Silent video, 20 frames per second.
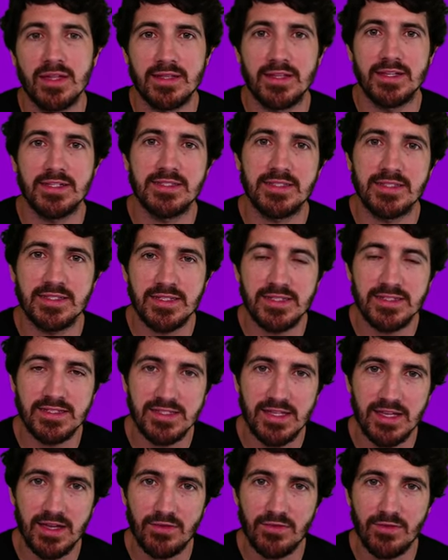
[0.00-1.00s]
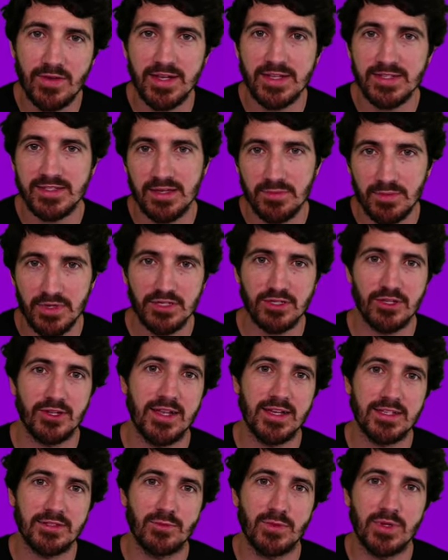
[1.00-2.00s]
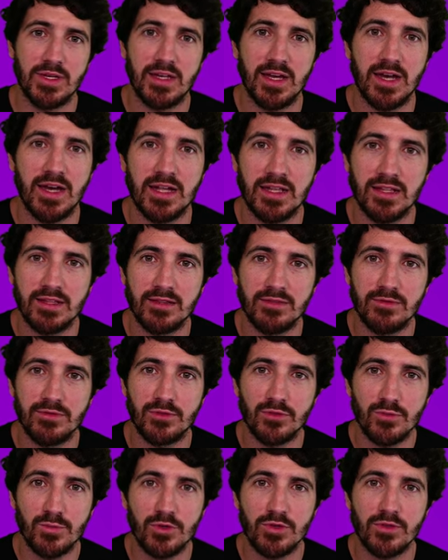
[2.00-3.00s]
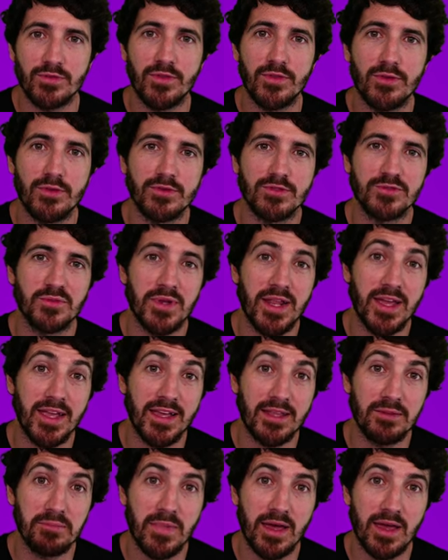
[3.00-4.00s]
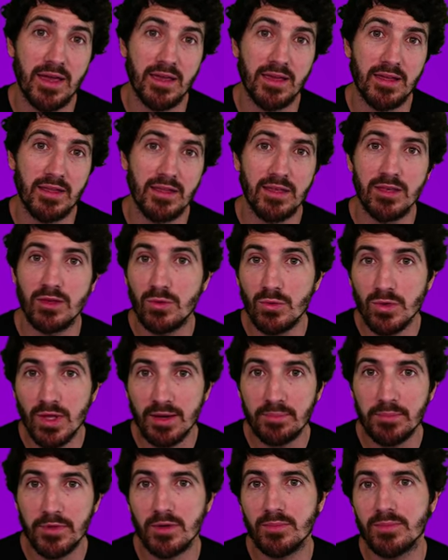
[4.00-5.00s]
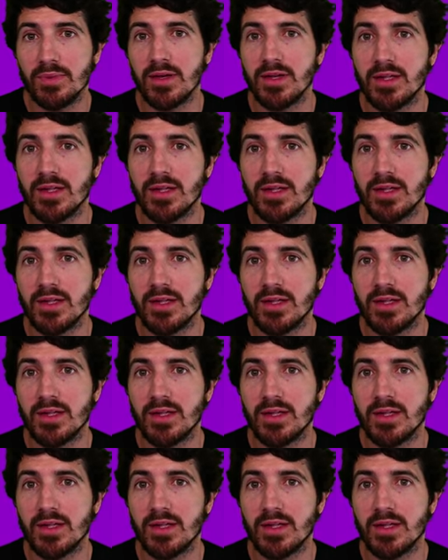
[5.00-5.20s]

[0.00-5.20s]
tests and stuff. And as I mentioned last week, I'll do more of those when I get my new laptop,